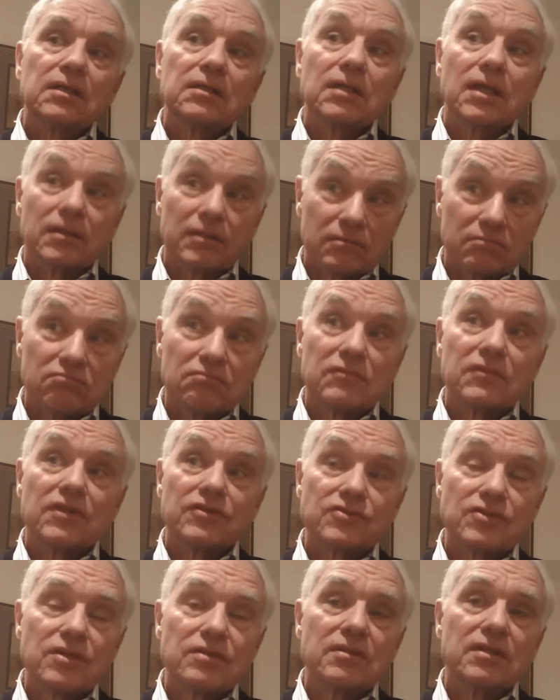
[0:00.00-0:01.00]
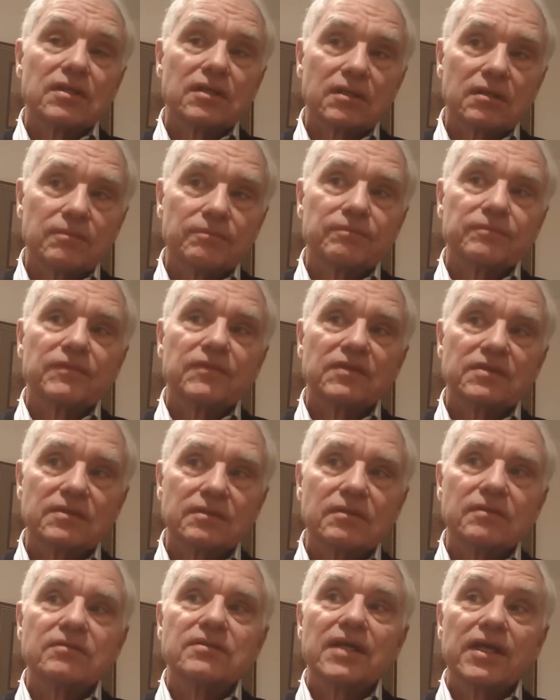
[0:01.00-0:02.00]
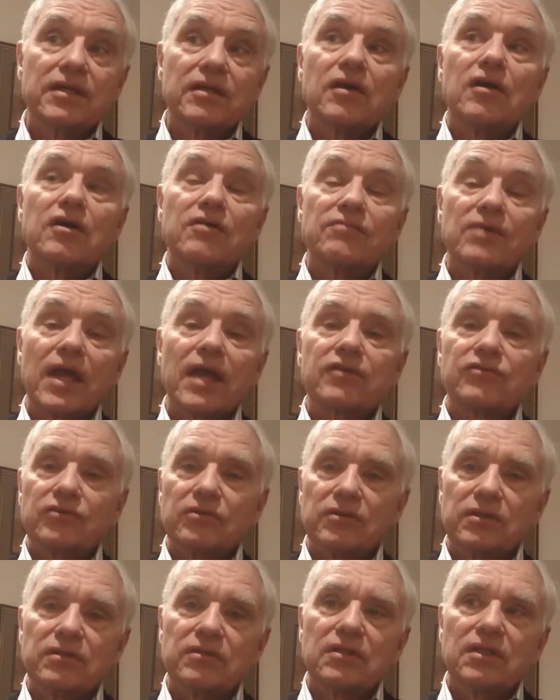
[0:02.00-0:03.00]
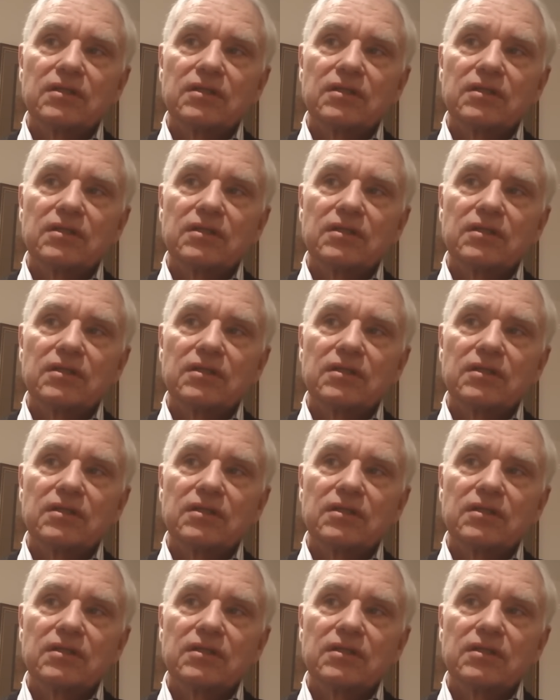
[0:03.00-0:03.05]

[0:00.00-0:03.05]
and the data are excellent,